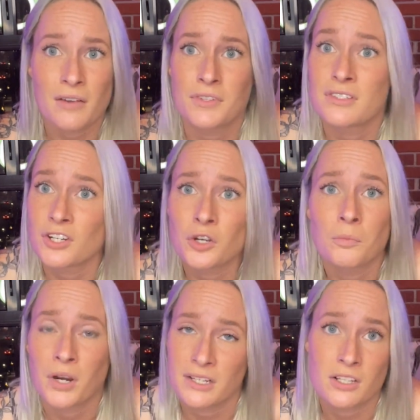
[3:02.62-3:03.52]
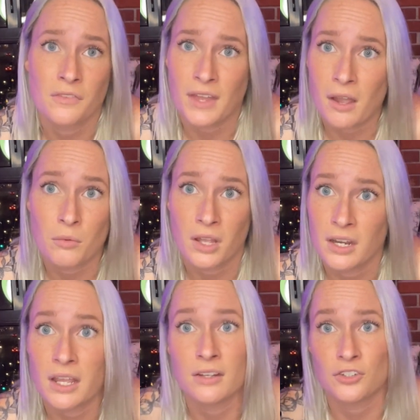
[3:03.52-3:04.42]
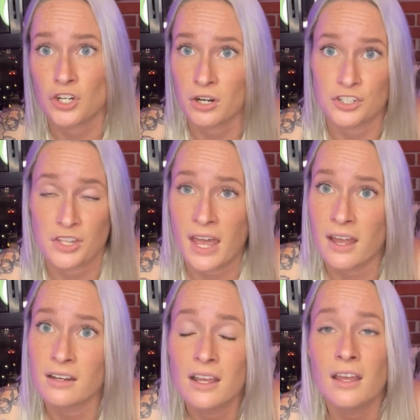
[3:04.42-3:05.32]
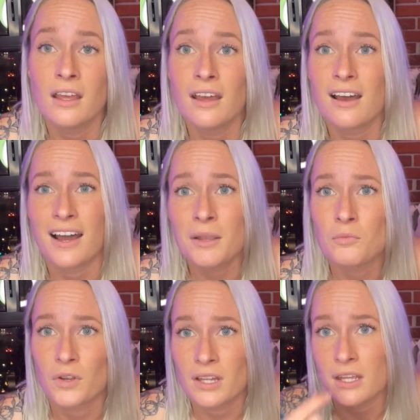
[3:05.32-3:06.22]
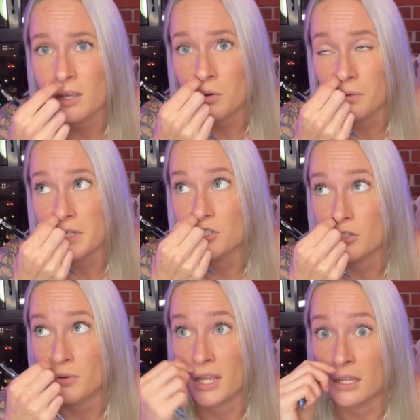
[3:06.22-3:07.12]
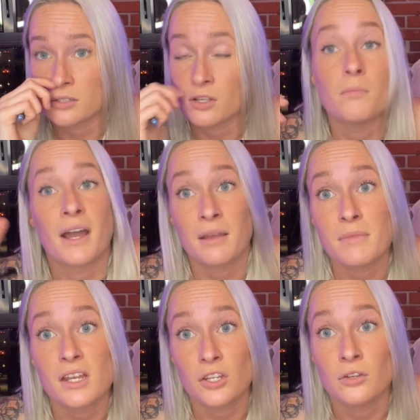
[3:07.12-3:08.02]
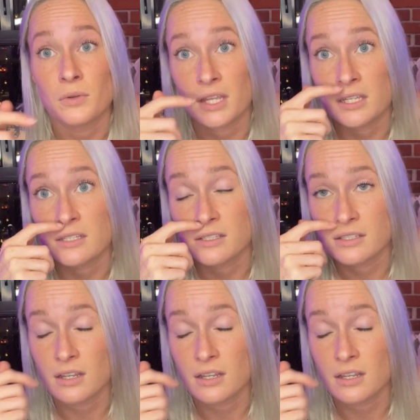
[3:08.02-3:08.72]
a sticker price on that one and charge that. I'm really only doing, so my menu is